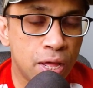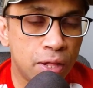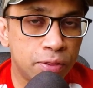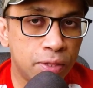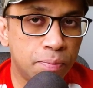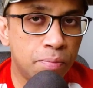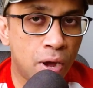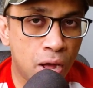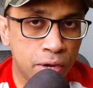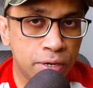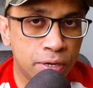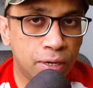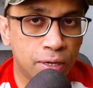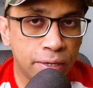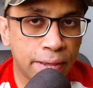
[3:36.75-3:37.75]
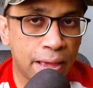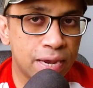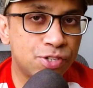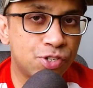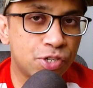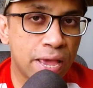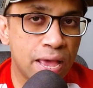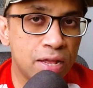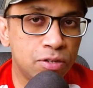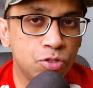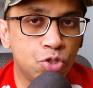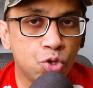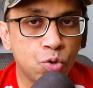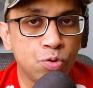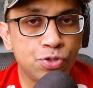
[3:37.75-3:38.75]
the model can
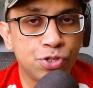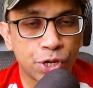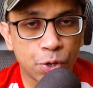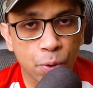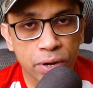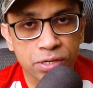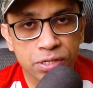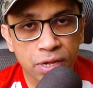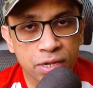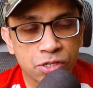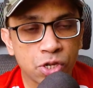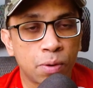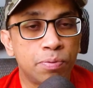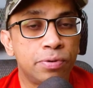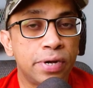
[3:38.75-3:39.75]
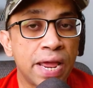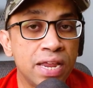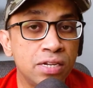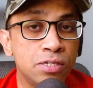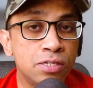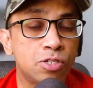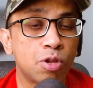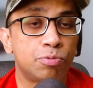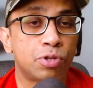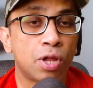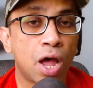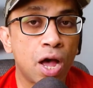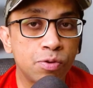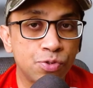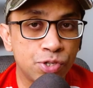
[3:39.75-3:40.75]
scale to sequences of tens of
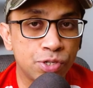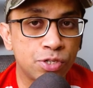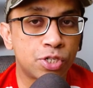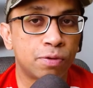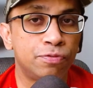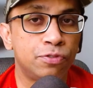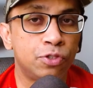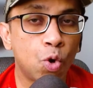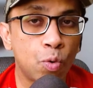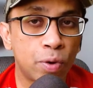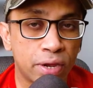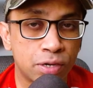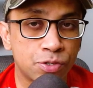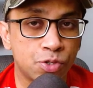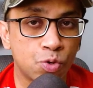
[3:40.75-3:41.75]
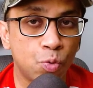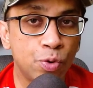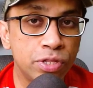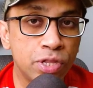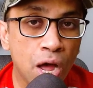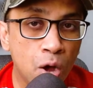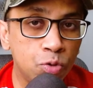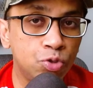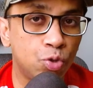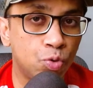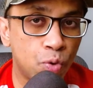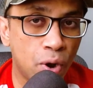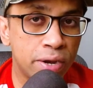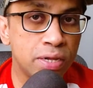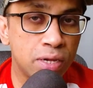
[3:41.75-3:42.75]
thousands of tokens without
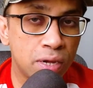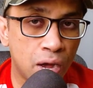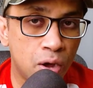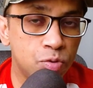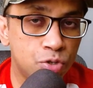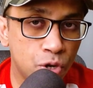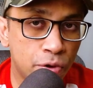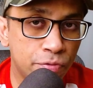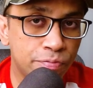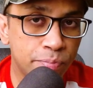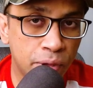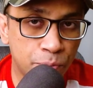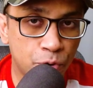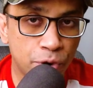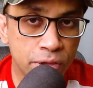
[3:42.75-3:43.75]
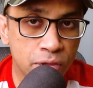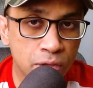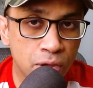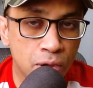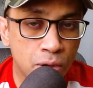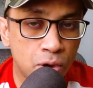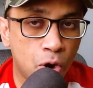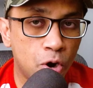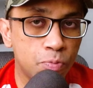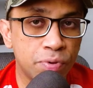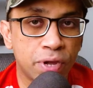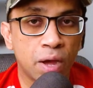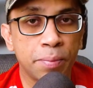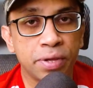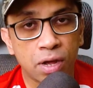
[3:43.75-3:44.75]
running out of memory or
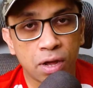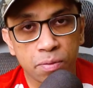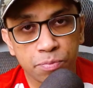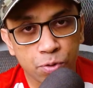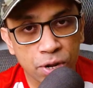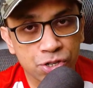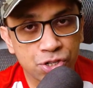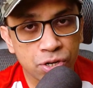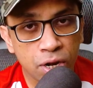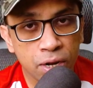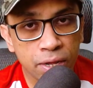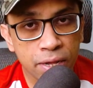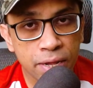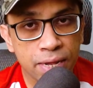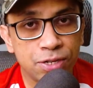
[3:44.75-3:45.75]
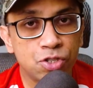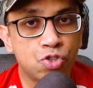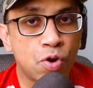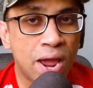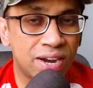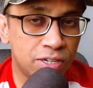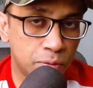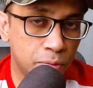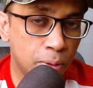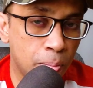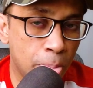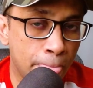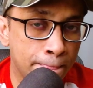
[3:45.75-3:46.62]
becoming computationally intractable.